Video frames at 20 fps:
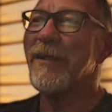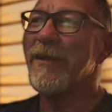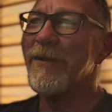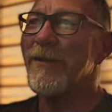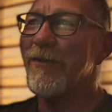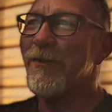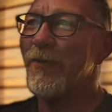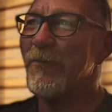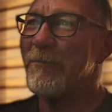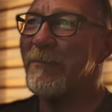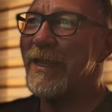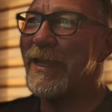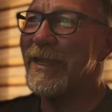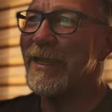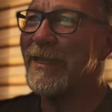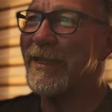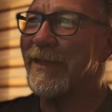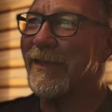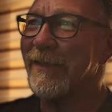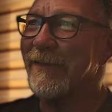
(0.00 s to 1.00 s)
oh
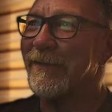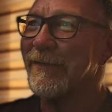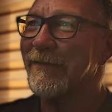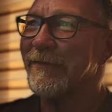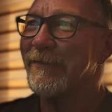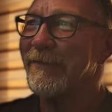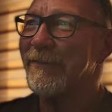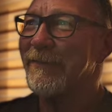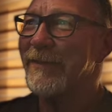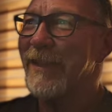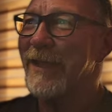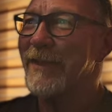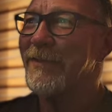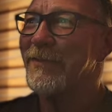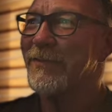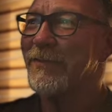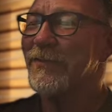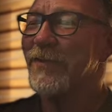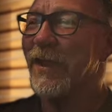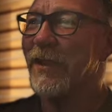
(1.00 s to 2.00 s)
man, that
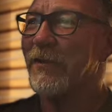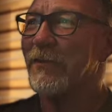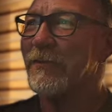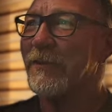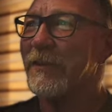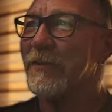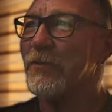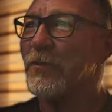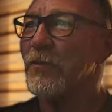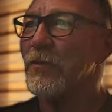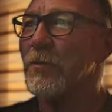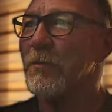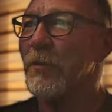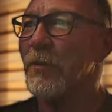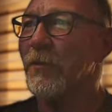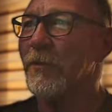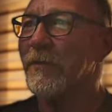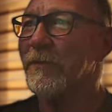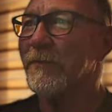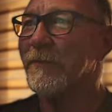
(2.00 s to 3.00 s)
is entirely
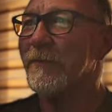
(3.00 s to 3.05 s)
doable.